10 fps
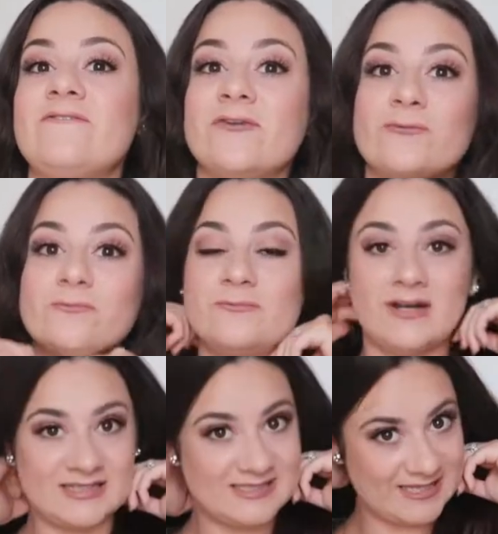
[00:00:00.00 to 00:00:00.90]

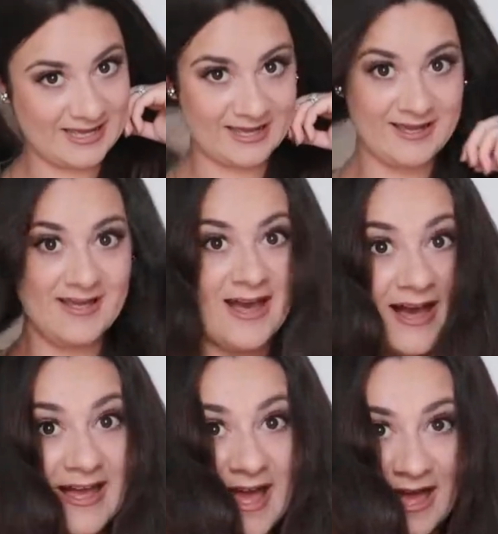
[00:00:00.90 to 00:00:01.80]
frizzy.
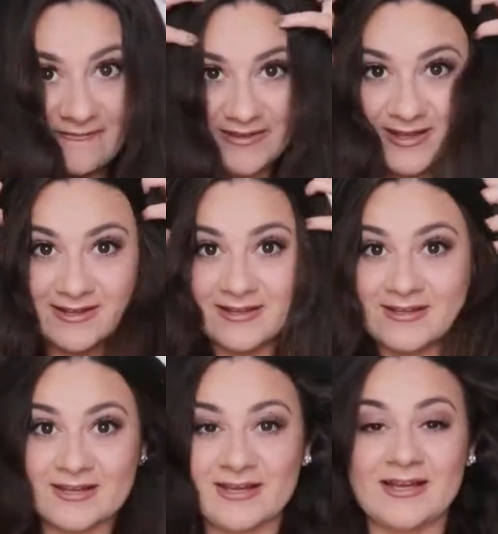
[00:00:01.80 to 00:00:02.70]
I have
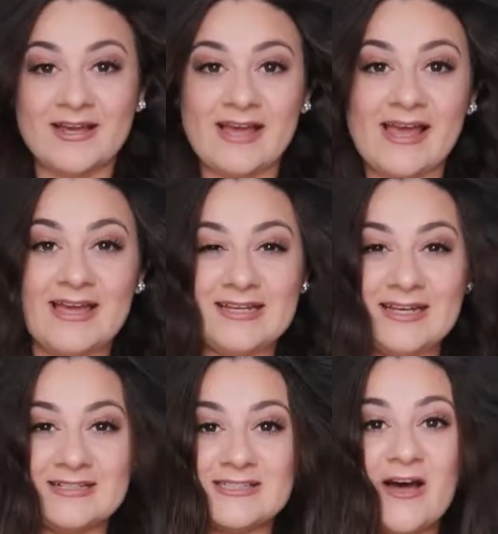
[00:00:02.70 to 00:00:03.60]
a
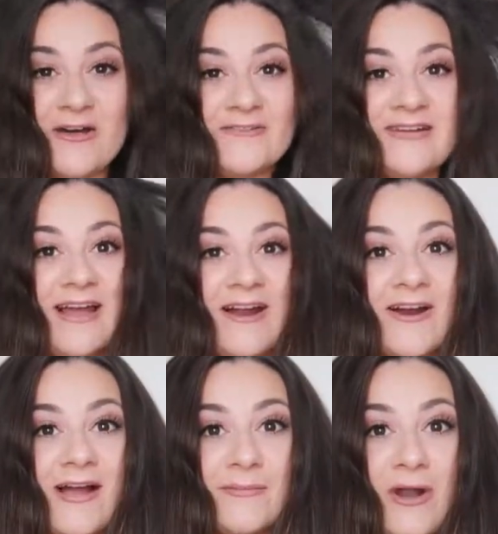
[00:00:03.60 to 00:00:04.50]
ton of hair.
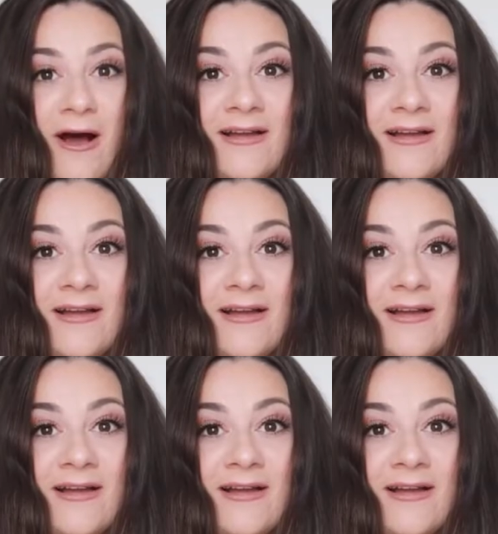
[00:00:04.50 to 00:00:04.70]
I am